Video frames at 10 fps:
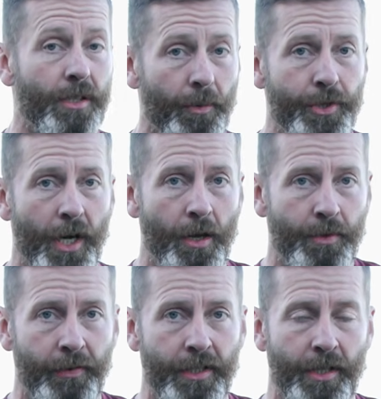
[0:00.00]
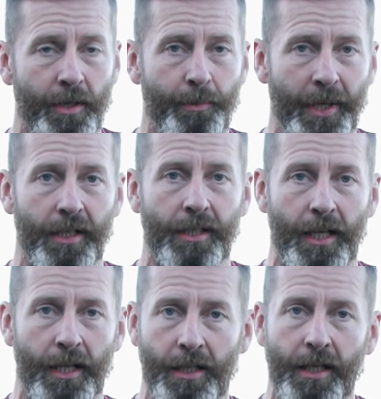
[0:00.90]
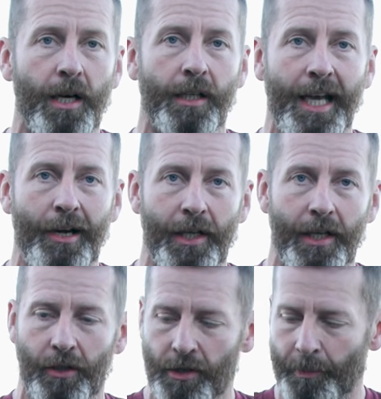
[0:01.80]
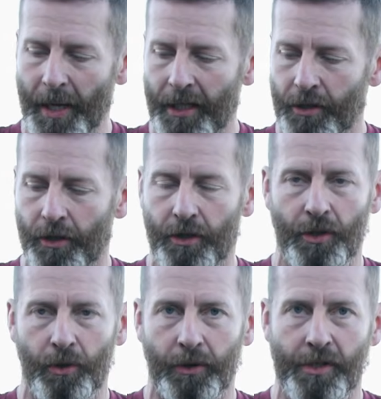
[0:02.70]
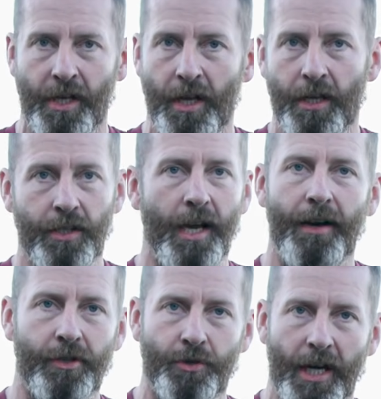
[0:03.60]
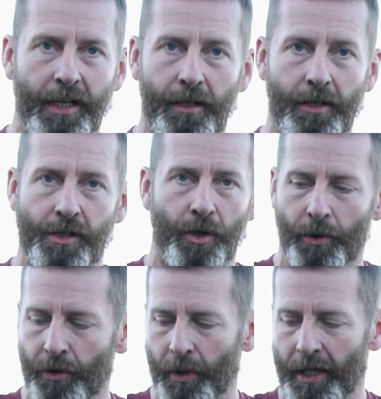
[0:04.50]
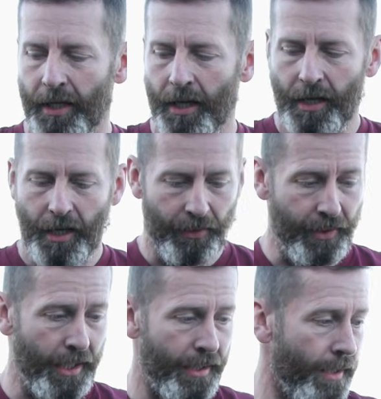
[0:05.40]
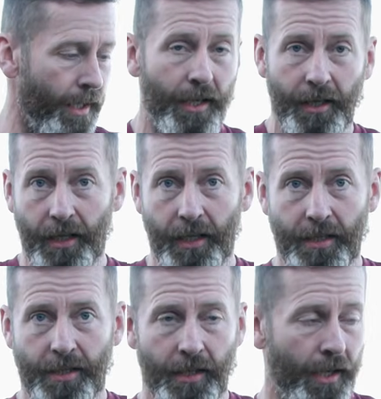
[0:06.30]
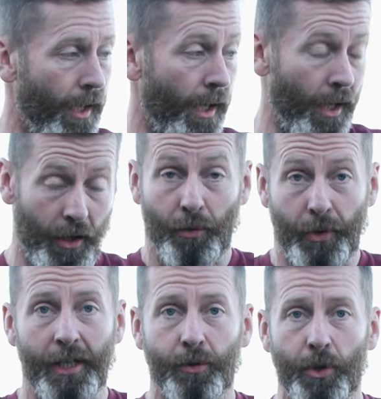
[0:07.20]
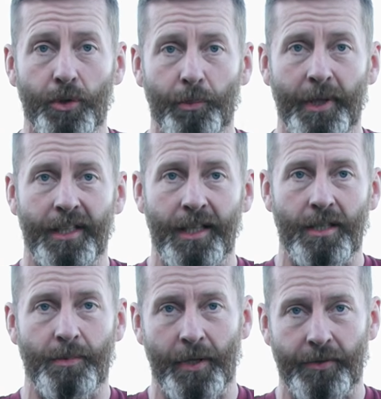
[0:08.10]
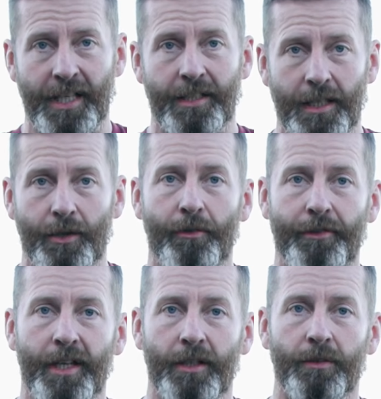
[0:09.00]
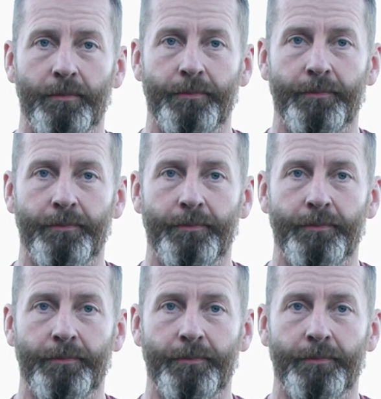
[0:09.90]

sometimes if it's a bigger deer, you can't carry it on your back or your shoulders, you have to drag it. There's no other way. And this is a really crucial bit of kit to be able to get deer off the hill.